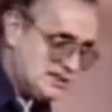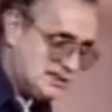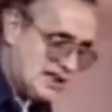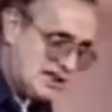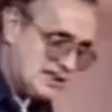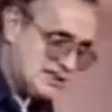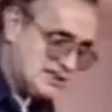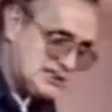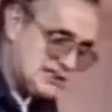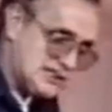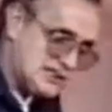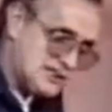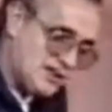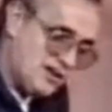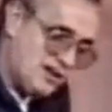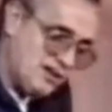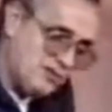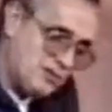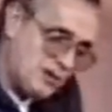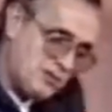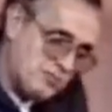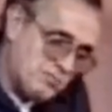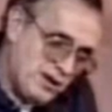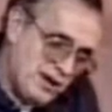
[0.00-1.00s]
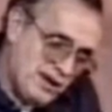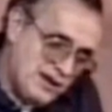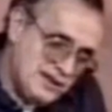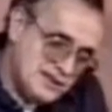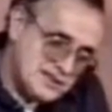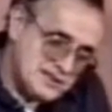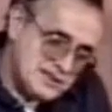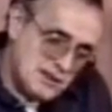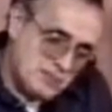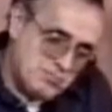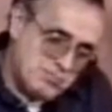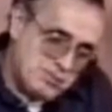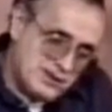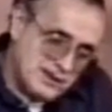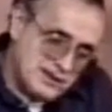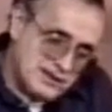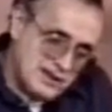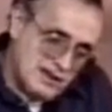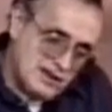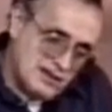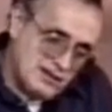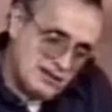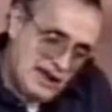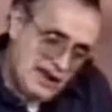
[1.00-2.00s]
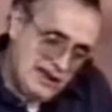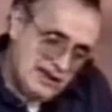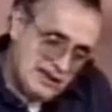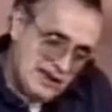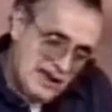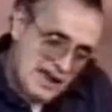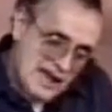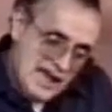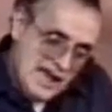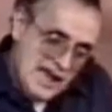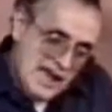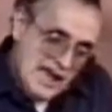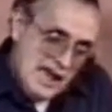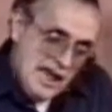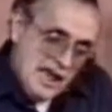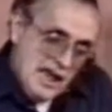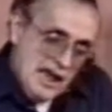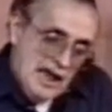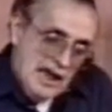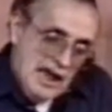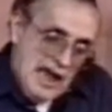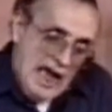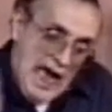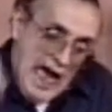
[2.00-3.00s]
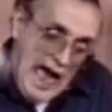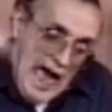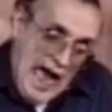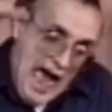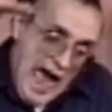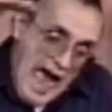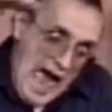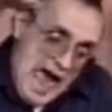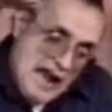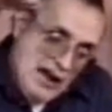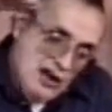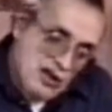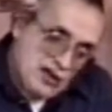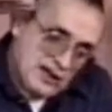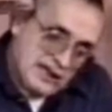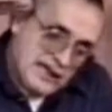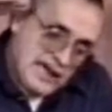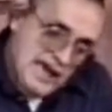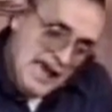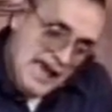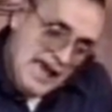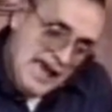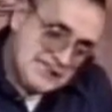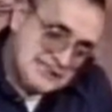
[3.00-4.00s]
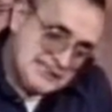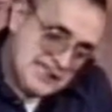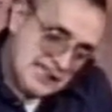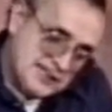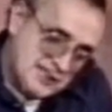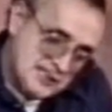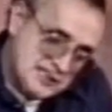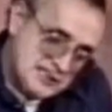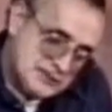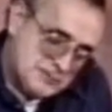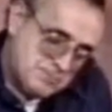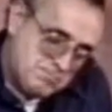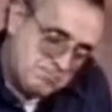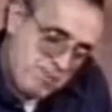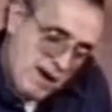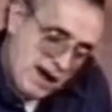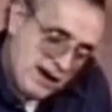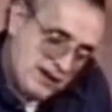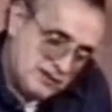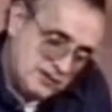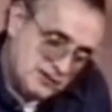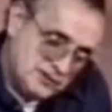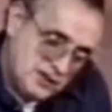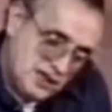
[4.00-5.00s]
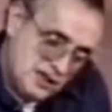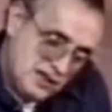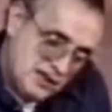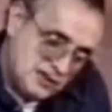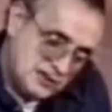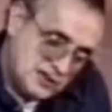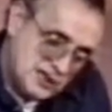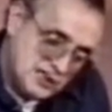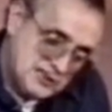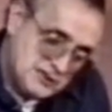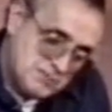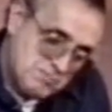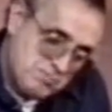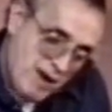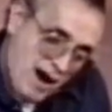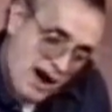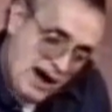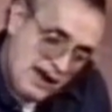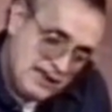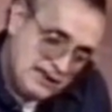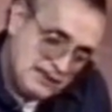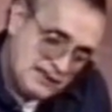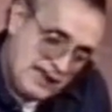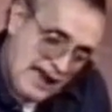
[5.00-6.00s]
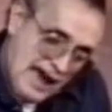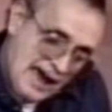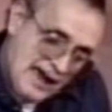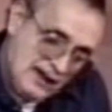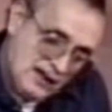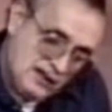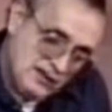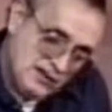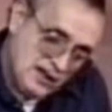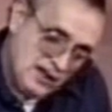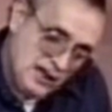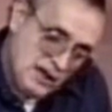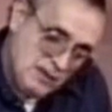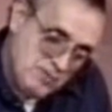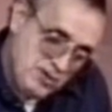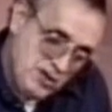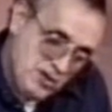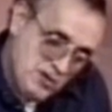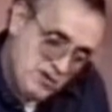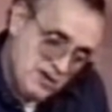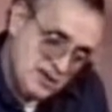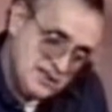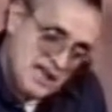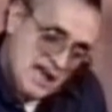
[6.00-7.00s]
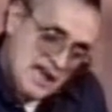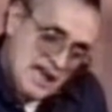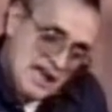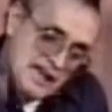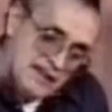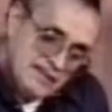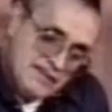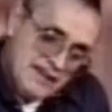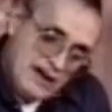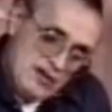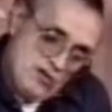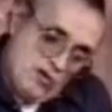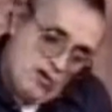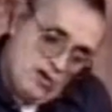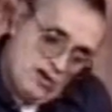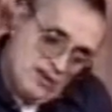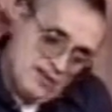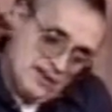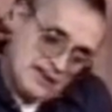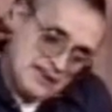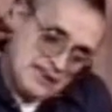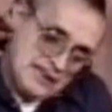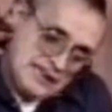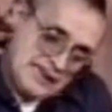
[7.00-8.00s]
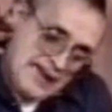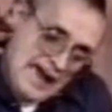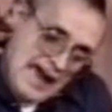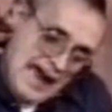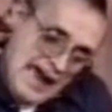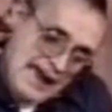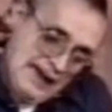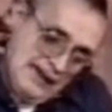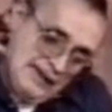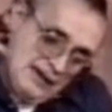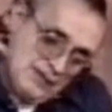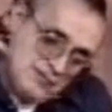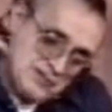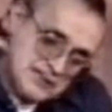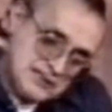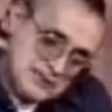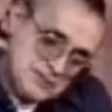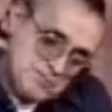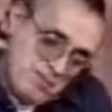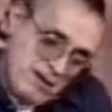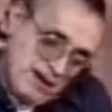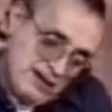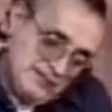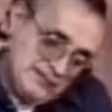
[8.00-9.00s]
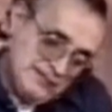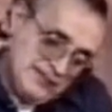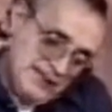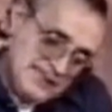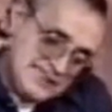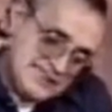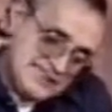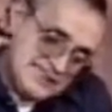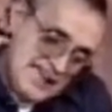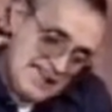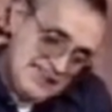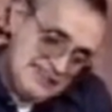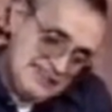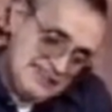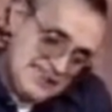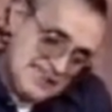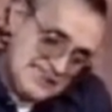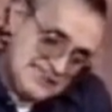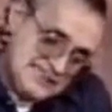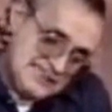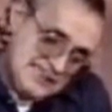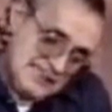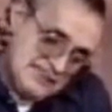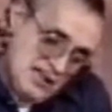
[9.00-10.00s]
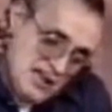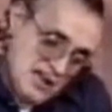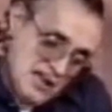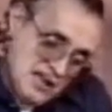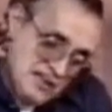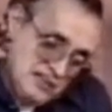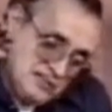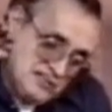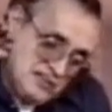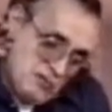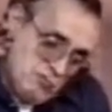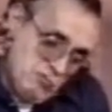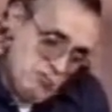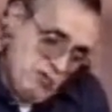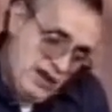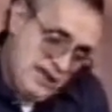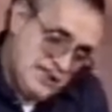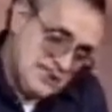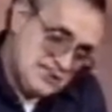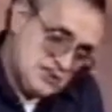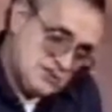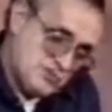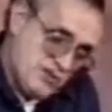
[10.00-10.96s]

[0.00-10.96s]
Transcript: Genesis 31, page 8. And look, he said the spotted cattle are going to be yours, then all the cattle that were speckled, and he said this, and the ring